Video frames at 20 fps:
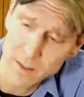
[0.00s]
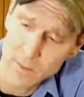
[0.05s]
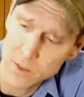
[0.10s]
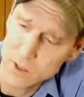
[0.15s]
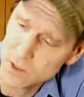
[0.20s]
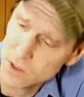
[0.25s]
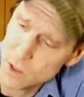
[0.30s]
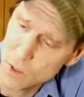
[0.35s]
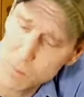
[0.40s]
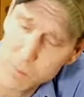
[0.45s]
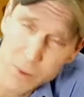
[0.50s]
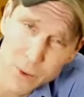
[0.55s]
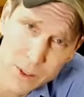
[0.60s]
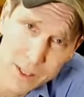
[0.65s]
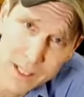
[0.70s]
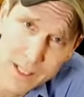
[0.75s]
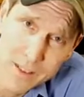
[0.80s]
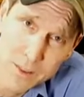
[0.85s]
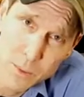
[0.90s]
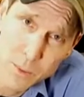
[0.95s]
was so
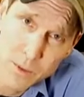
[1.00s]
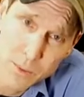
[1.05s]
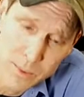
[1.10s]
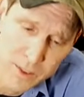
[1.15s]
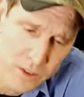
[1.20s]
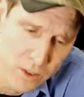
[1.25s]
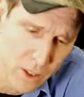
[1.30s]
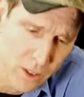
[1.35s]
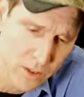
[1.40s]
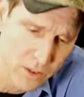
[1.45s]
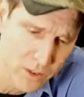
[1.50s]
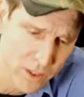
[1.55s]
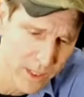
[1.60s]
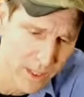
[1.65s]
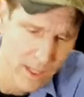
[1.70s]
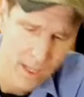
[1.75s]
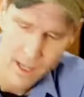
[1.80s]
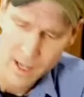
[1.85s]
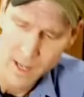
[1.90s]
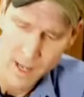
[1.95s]
pleased with the results.
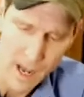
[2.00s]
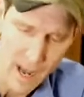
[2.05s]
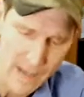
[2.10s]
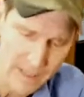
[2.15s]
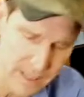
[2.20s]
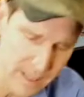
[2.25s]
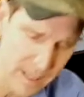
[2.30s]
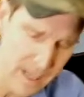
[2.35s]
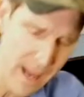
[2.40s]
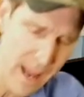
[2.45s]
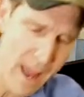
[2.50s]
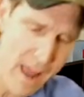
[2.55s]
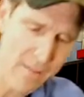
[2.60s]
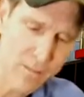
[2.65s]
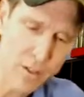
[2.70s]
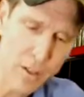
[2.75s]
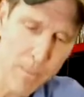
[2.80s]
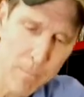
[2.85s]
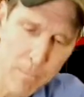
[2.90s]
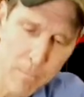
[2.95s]
I didn't have
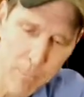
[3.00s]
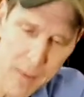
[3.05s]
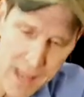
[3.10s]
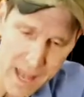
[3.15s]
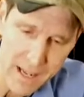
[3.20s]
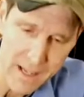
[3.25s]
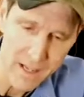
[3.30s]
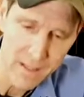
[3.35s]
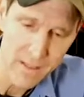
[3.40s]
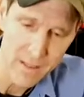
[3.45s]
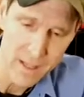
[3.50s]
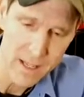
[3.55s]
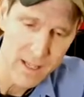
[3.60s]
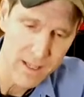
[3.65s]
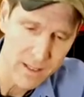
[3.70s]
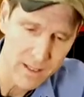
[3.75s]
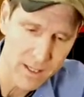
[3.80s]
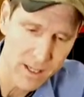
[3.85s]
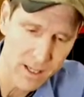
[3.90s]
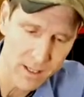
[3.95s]
to bed
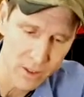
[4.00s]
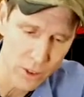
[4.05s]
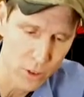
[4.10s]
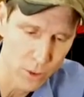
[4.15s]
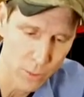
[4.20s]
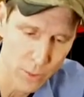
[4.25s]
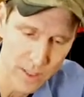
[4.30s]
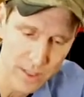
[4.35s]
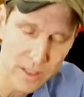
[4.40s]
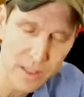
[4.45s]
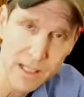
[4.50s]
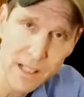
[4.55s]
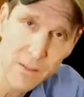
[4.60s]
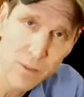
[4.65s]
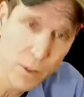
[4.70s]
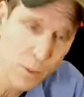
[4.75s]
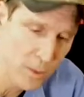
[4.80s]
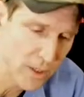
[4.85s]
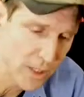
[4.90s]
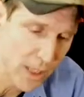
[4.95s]
these to the
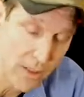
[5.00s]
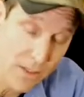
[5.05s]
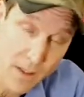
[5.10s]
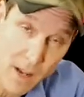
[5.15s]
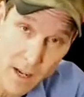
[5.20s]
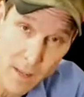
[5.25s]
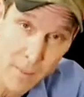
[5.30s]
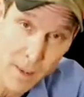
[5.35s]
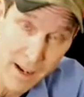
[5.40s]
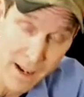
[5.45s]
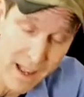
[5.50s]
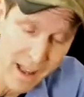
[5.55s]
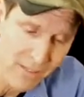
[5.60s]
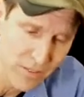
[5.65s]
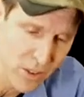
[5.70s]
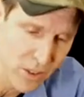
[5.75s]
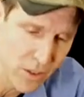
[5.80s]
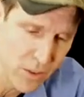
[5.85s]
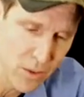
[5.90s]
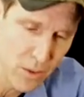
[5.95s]
receiver, which I thought I might have
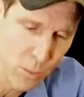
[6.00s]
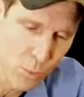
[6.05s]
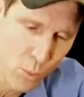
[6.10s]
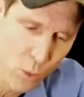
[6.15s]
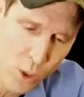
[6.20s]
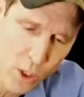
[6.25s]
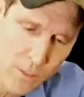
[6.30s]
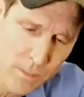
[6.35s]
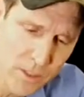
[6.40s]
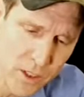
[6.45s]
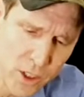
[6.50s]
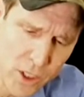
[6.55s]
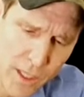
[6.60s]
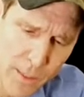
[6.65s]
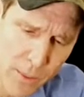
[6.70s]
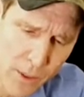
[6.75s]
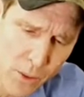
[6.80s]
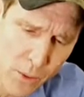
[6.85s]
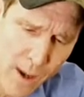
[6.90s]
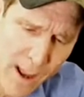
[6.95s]
to do. The workmanship
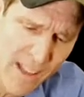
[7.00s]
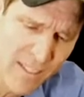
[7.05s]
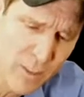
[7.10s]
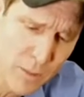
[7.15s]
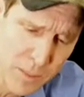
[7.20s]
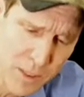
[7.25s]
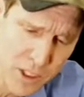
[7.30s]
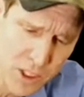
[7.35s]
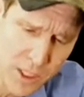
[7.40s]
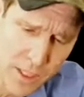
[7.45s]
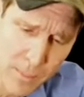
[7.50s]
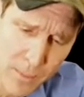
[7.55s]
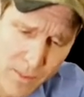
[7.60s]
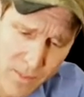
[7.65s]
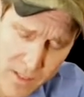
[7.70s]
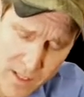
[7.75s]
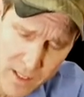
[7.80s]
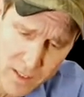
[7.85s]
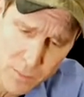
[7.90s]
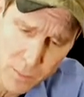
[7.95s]
and craftsmanship of
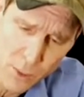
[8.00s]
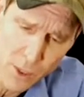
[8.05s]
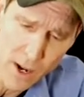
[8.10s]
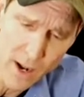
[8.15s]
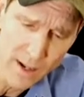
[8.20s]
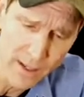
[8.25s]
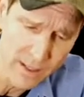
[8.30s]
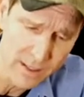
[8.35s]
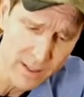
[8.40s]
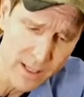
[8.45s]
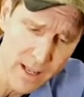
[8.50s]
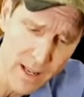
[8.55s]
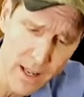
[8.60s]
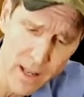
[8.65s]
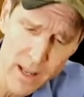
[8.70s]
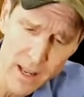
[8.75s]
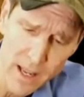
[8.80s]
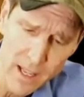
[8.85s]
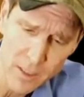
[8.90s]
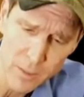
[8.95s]
this product
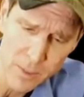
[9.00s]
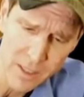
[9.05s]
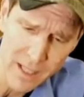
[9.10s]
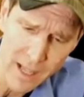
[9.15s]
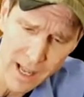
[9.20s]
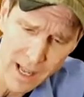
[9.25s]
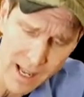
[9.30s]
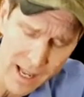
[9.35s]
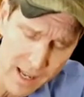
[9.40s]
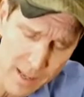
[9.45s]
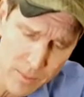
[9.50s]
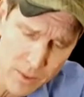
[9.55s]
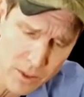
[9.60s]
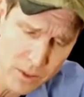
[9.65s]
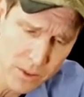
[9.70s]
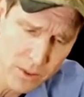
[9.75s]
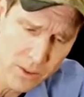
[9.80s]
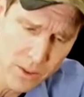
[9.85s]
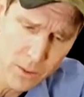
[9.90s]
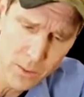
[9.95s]
has been
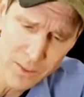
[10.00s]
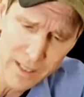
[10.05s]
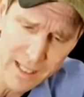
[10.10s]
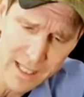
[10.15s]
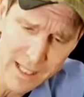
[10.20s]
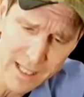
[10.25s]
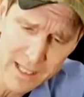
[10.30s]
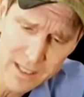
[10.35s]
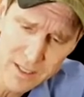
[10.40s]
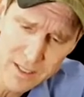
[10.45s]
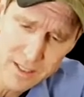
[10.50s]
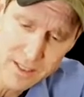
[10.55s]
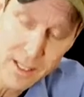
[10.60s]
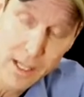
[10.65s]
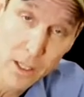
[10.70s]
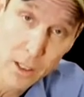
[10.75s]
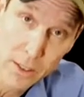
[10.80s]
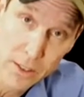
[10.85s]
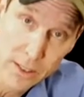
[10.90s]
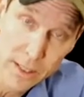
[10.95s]
absolutely
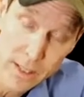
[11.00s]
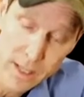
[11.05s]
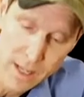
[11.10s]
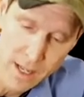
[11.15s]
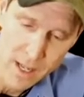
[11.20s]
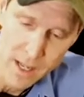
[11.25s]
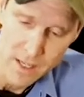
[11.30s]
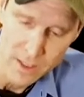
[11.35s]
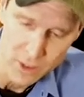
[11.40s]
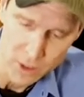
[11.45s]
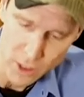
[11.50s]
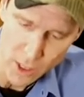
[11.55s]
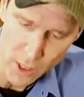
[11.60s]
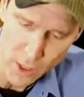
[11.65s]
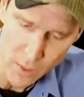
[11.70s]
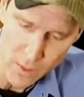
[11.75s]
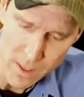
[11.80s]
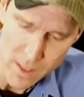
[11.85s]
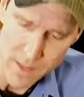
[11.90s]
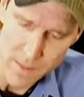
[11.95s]
stellar.
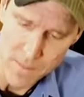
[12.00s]
So